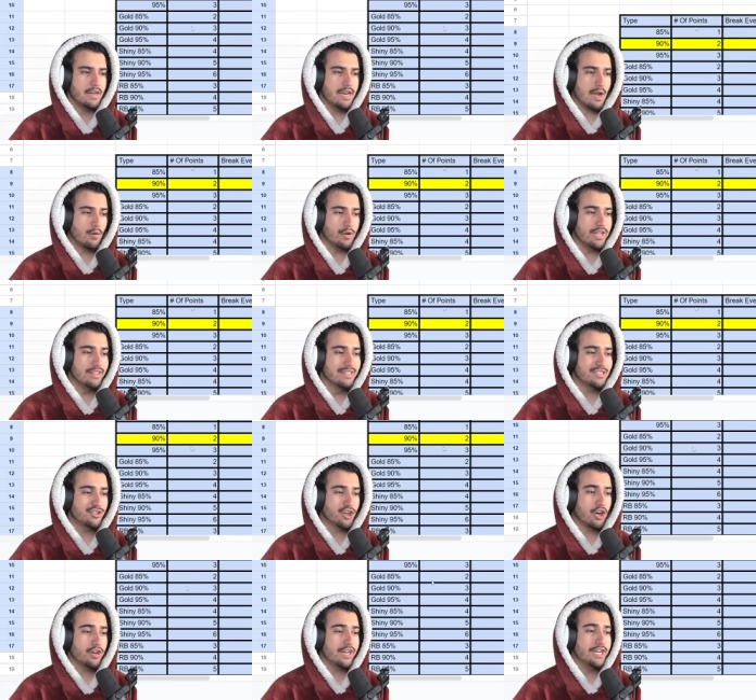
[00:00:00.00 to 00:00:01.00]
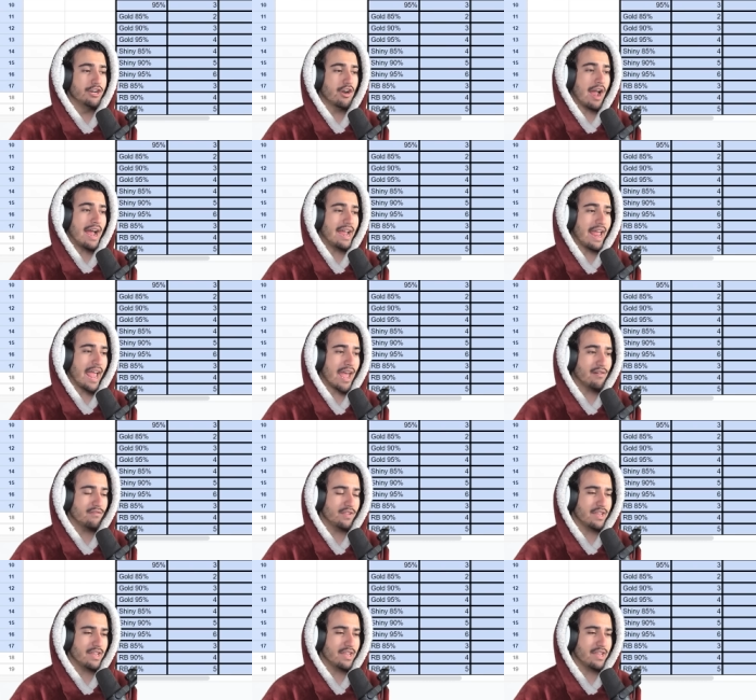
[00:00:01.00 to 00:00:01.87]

Now in this chart here, I have